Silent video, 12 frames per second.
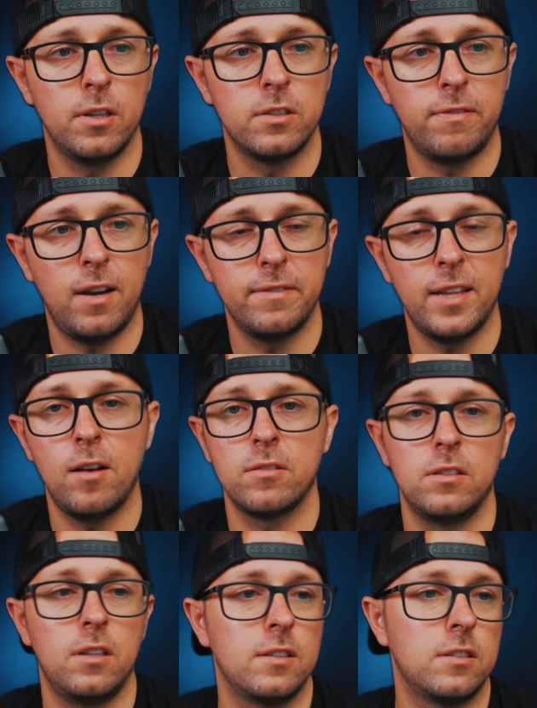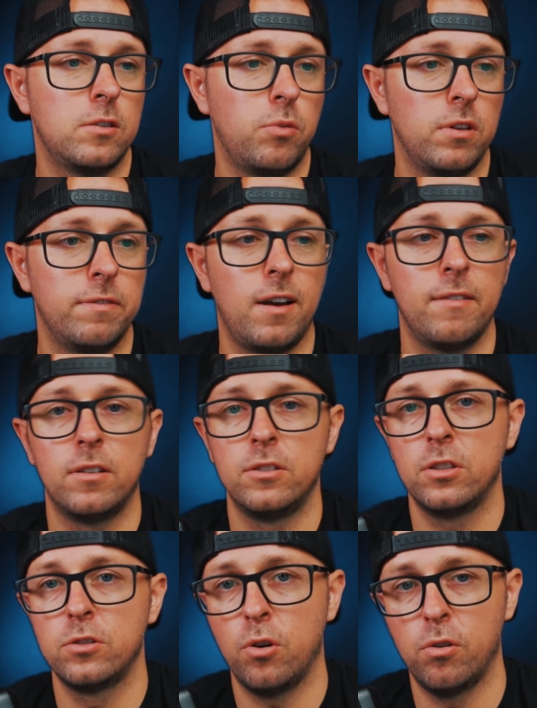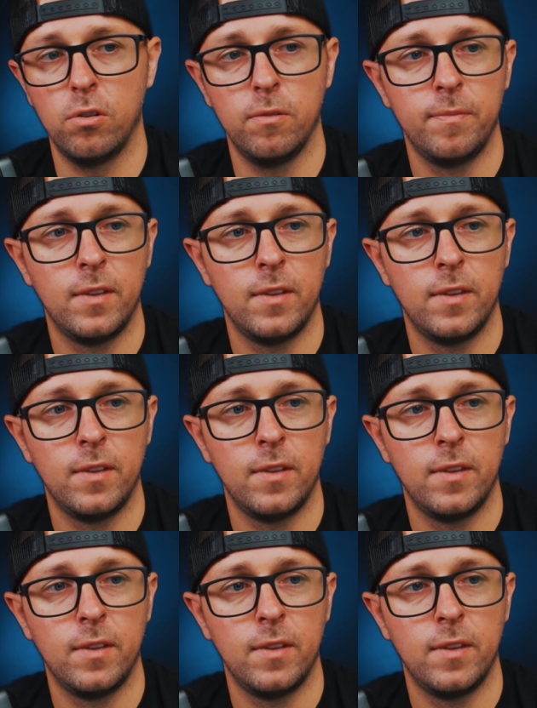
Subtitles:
5,000, that's 2,500 total.